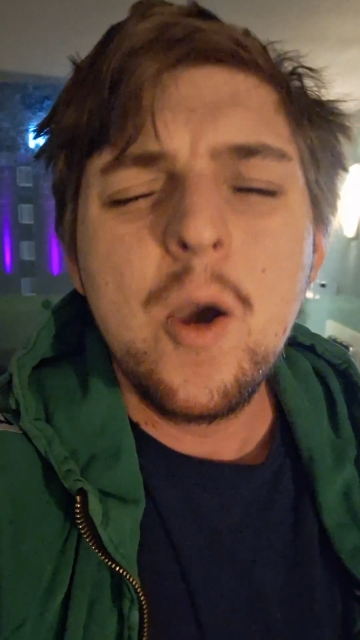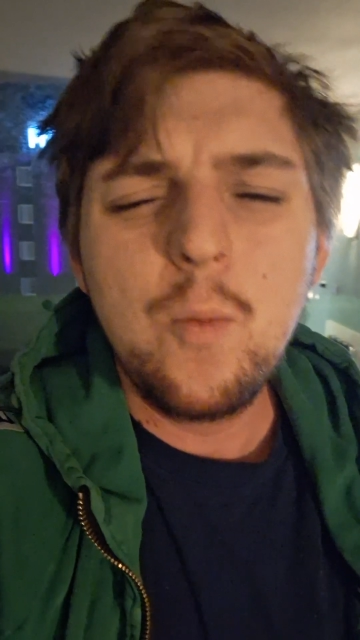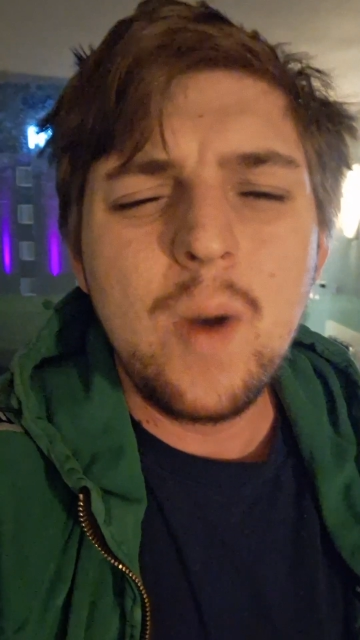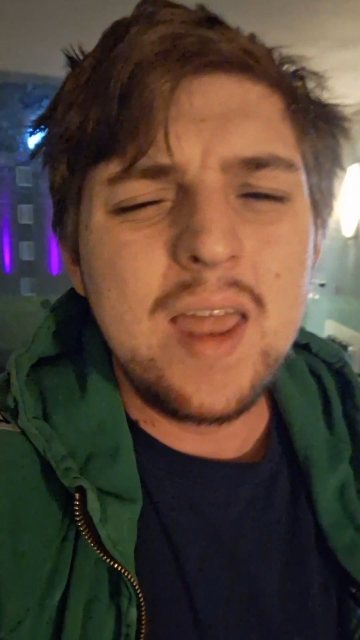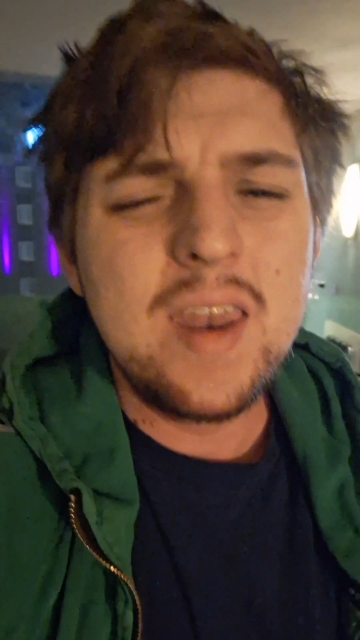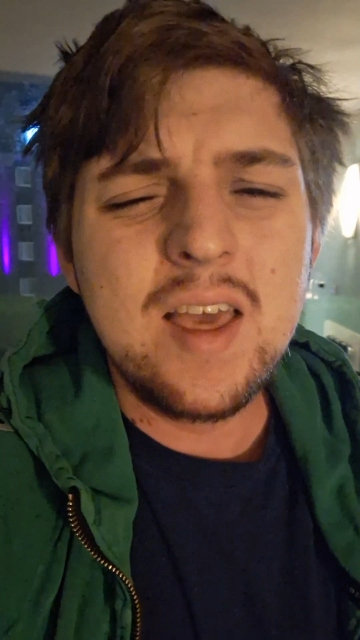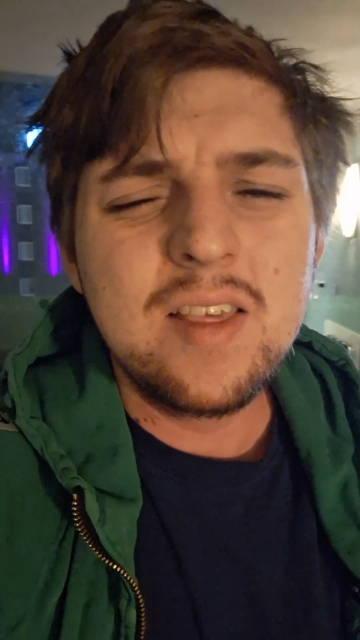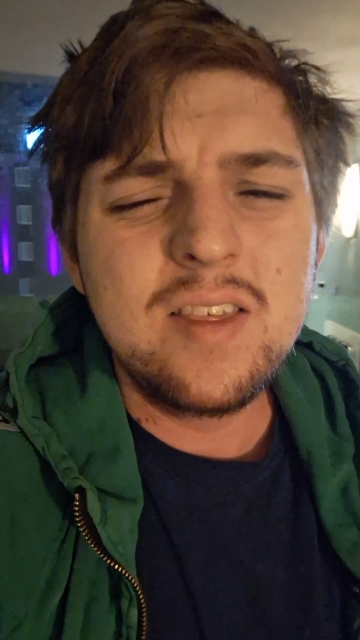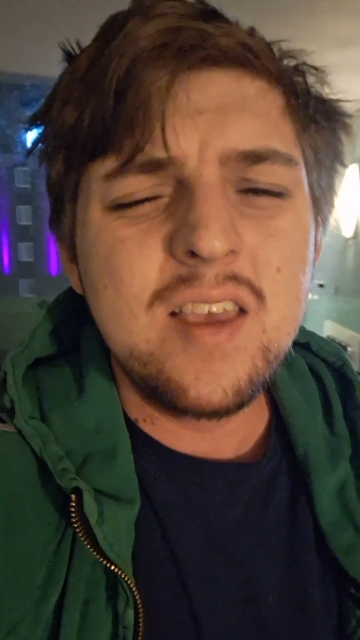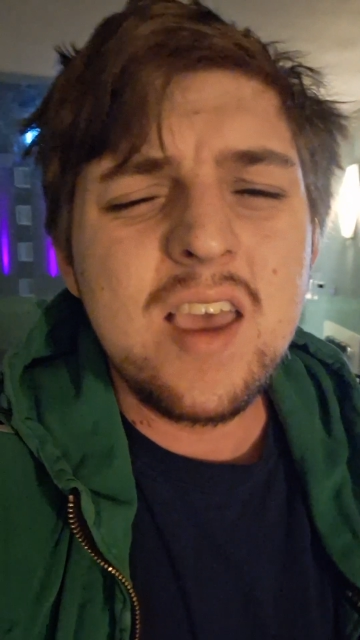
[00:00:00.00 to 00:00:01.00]
when I
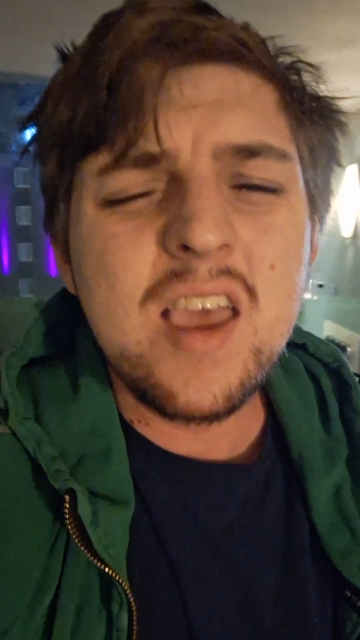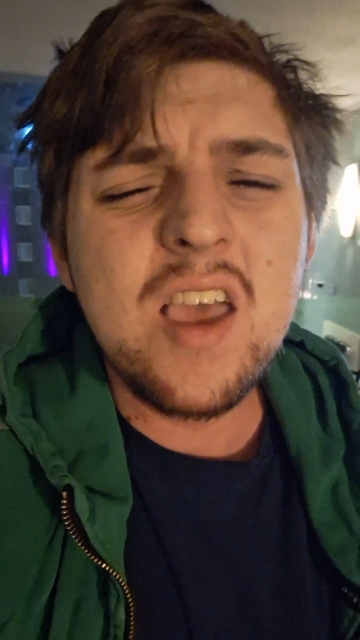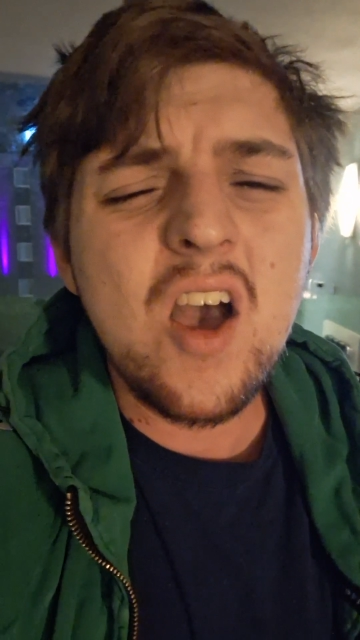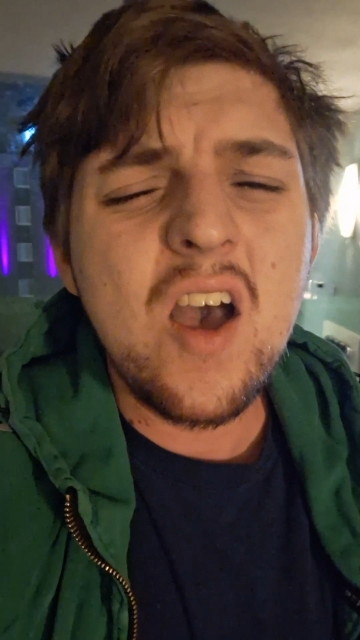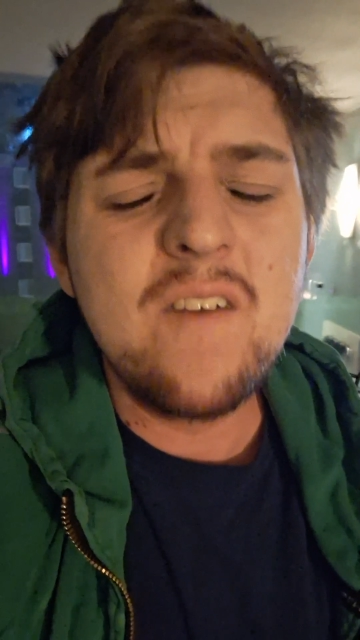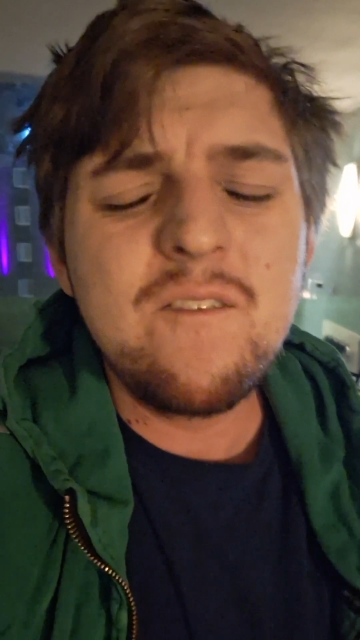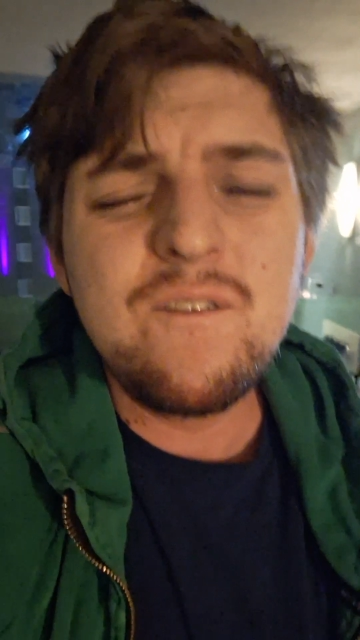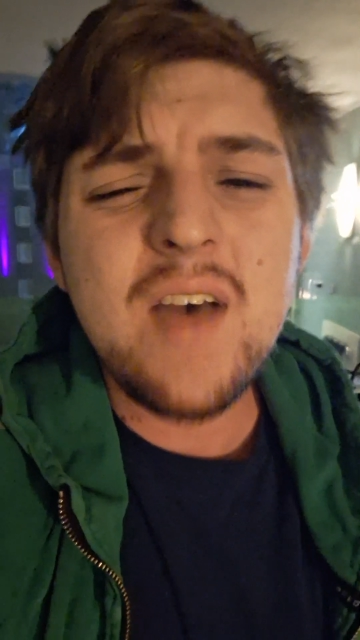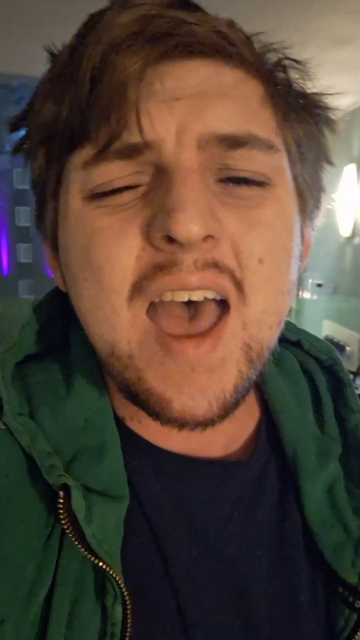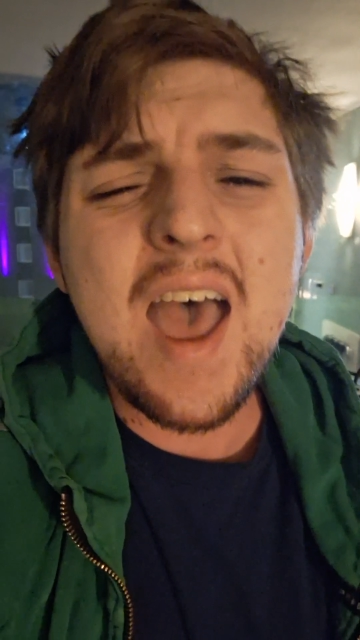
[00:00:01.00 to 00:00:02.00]
see your
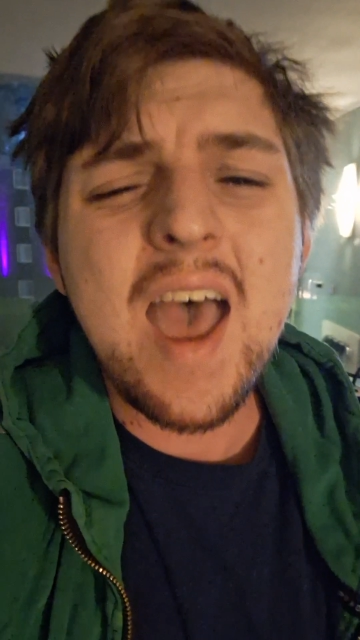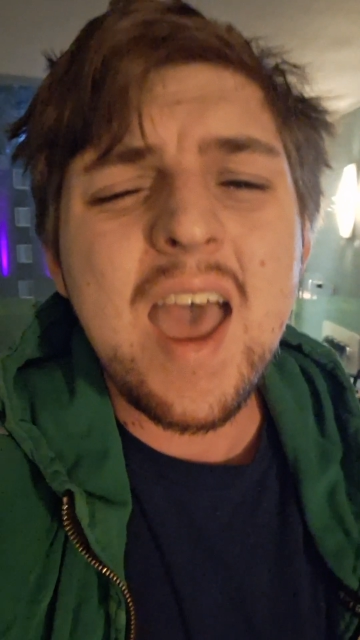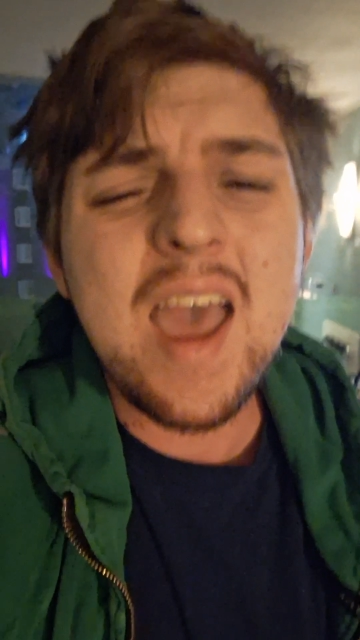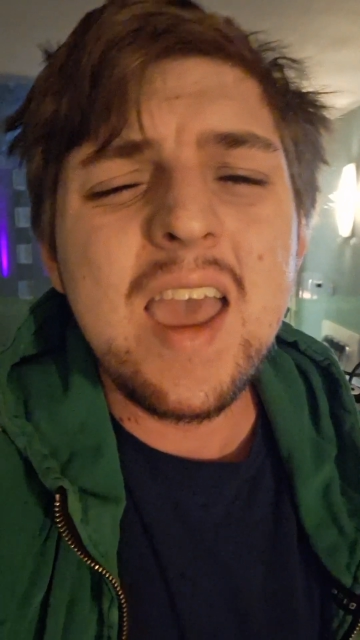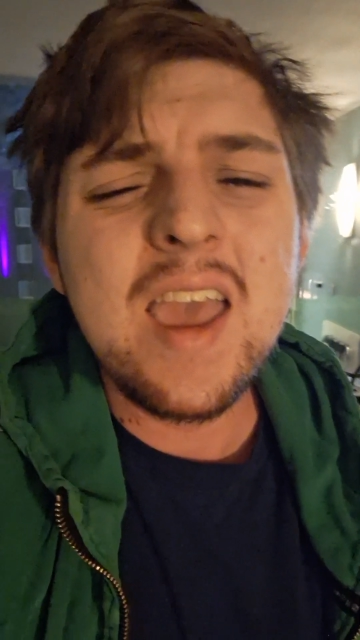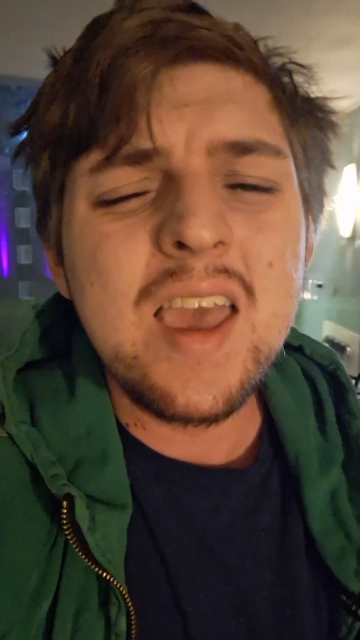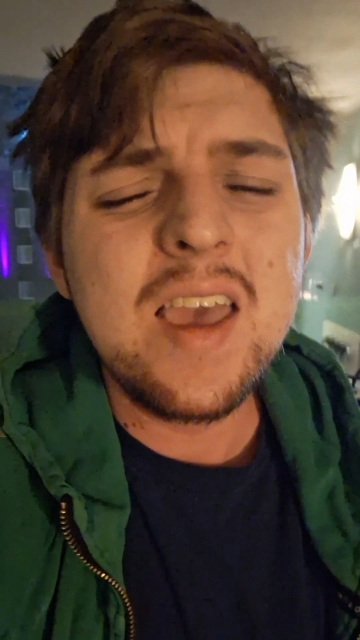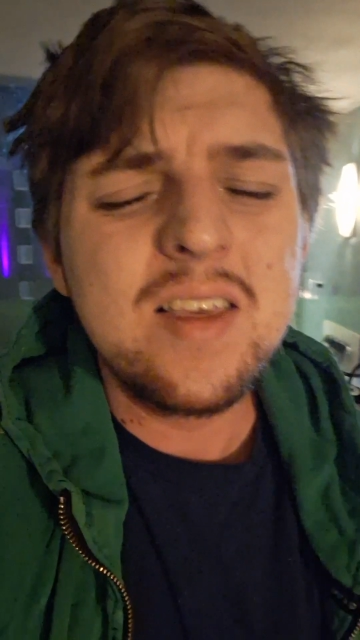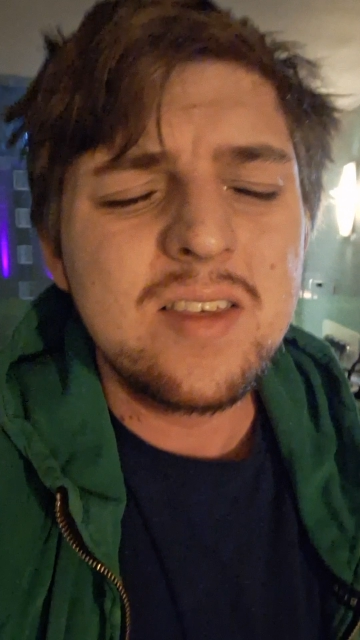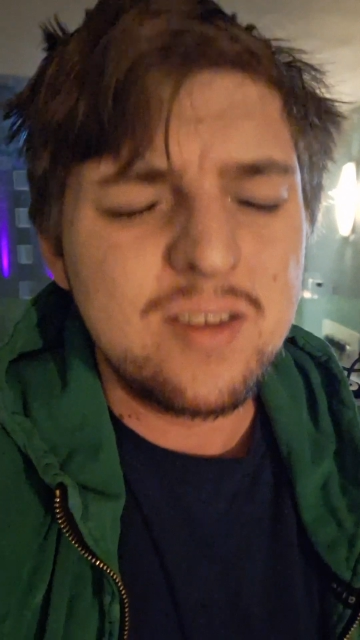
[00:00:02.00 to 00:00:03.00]

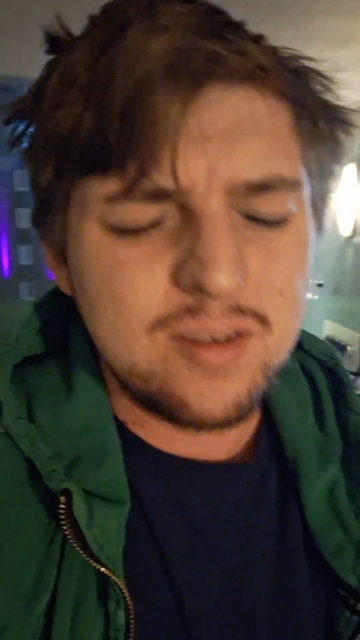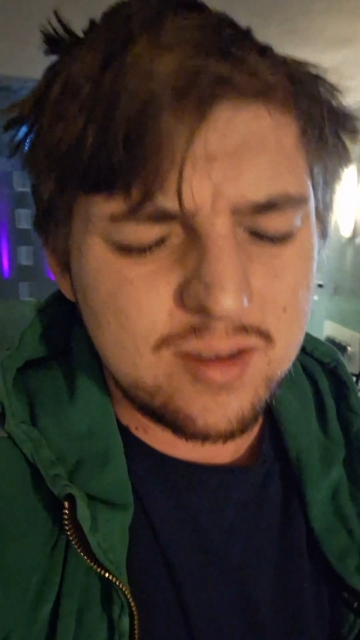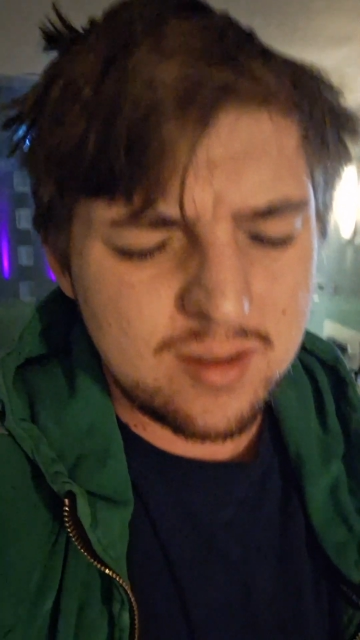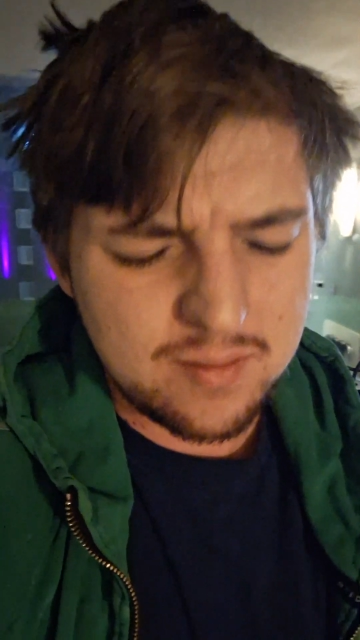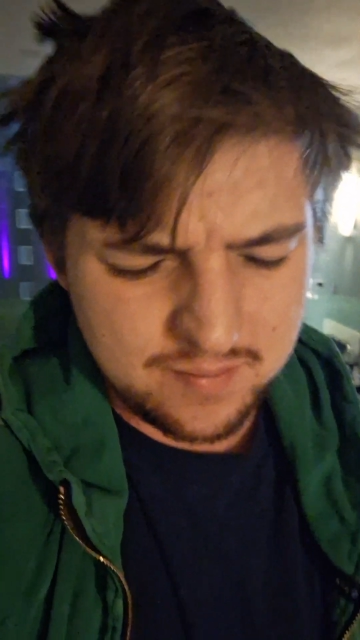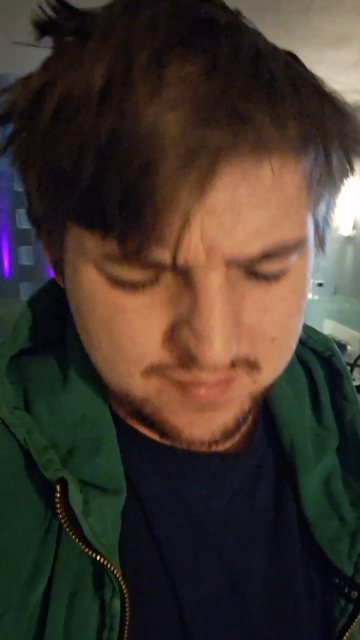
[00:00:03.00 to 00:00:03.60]
face.